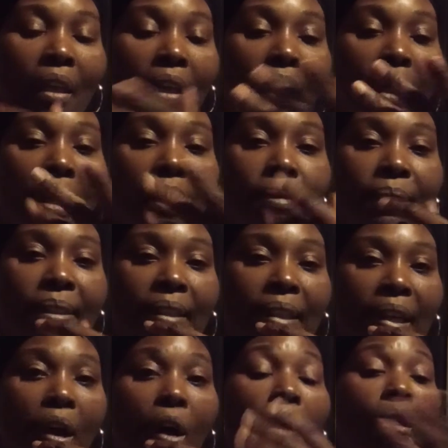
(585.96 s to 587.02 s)
he was
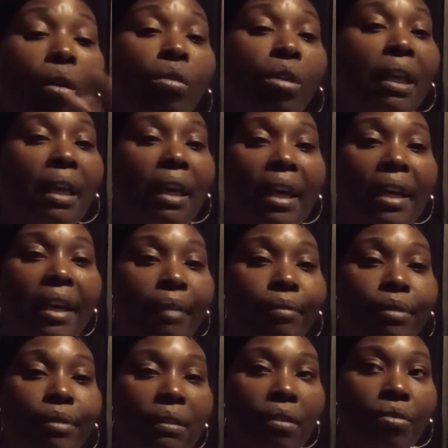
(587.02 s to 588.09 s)
saying, oh, and that
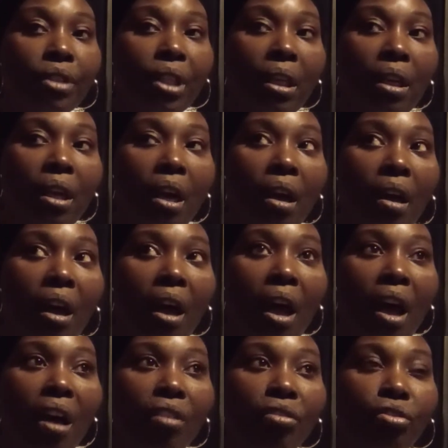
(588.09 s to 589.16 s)
was only a
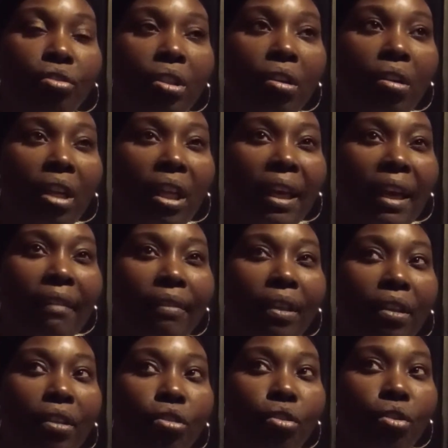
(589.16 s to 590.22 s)
hundred all
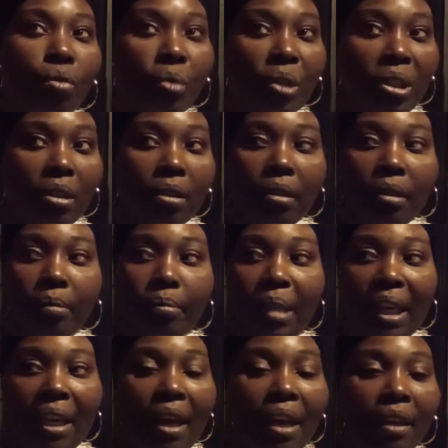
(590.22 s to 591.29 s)
together, you know, with the
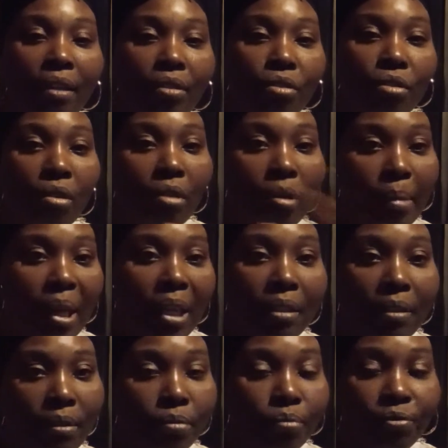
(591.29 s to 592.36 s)
mechanic, you know, the
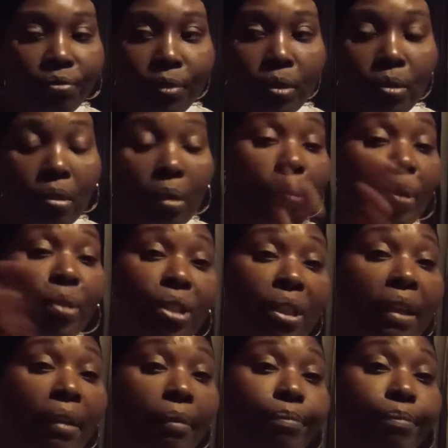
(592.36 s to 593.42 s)
maintenance, the person
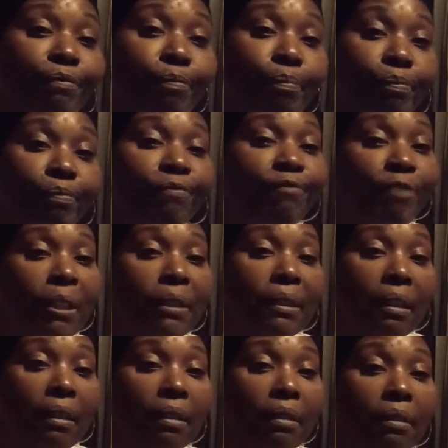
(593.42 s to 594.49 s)
that fixed
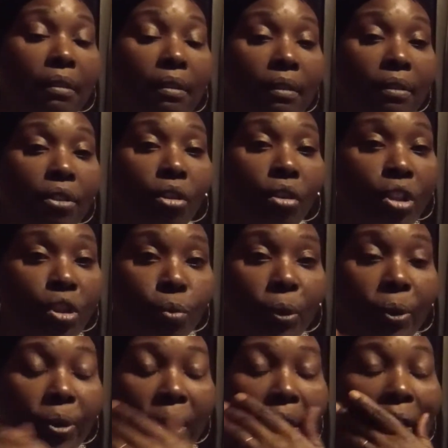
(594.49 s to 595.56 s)
it, you know, his
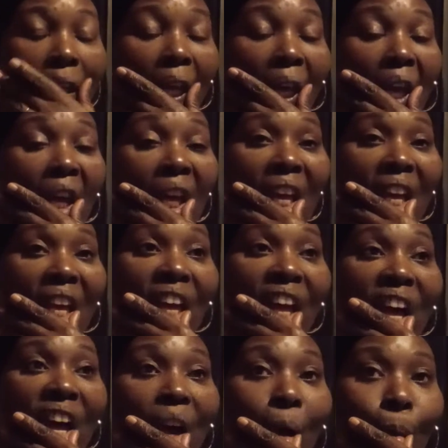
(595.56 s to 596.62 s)
worker.
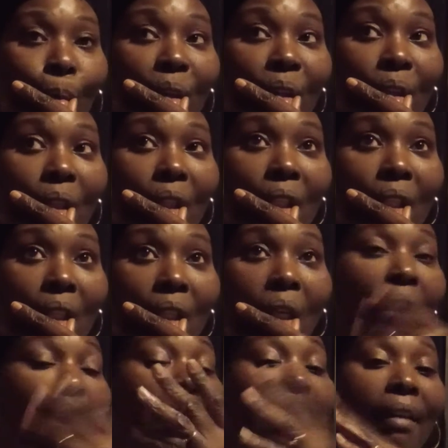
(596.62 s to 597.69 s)
Um,
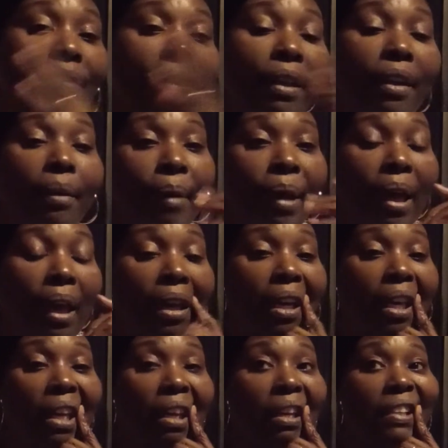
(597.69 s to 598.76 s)
all together anyway,
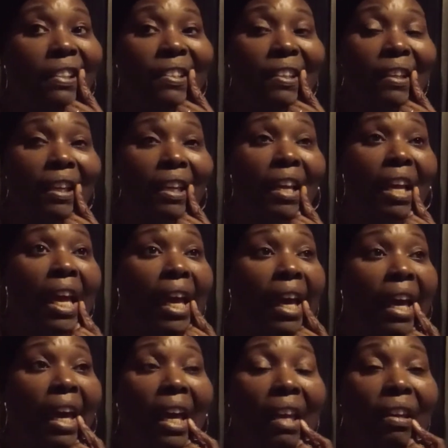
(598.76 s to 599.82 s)
he said,
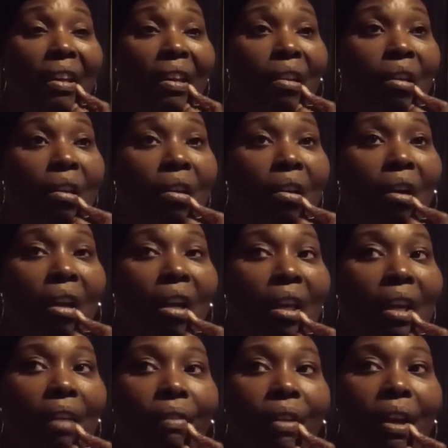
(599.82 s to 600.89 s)
and
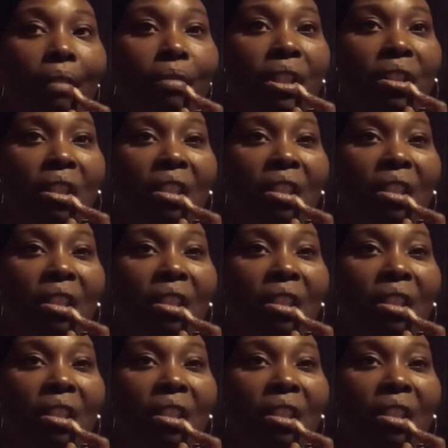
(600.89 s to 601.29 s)
altogether that was just